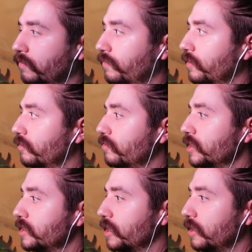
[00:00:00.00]
Fear of
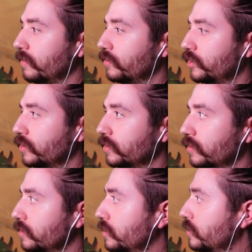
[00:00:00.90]
Missing Out,
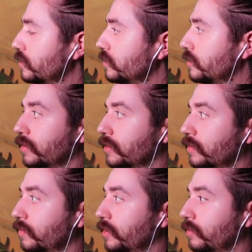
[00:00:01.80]
sure.
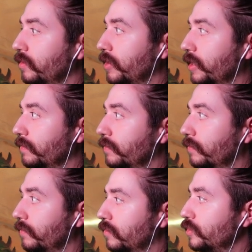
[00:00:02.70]
What are you going to bring back?
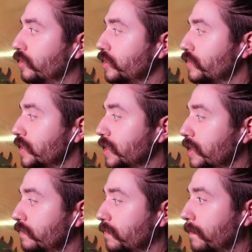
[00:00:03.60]
Treasure's Insight?